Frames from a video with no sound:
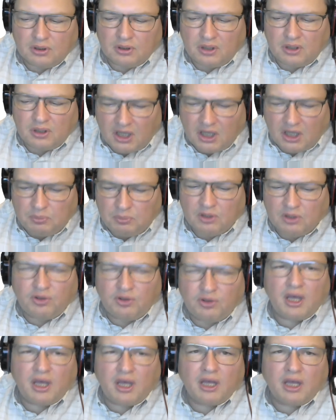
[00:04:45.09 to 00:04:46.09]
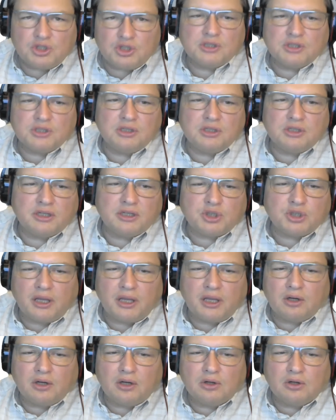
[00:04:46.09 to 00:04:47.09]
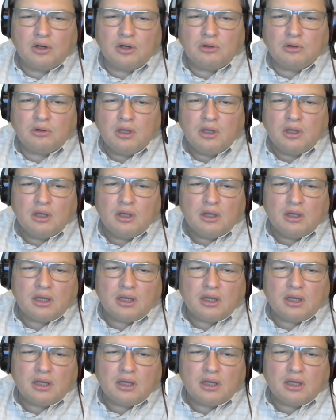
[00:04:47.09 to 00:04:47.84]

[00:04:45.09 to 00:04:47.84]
naming the edges in a triangle